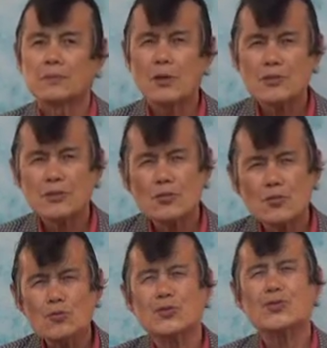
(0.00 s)
Person
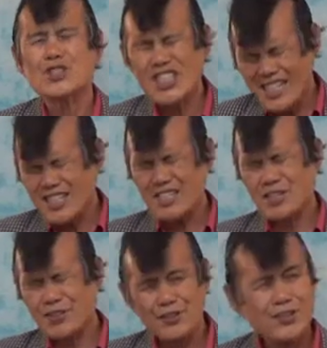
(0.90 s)
who
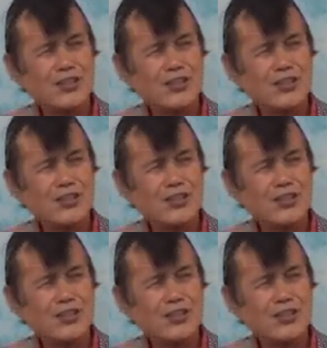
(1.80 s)
Jesus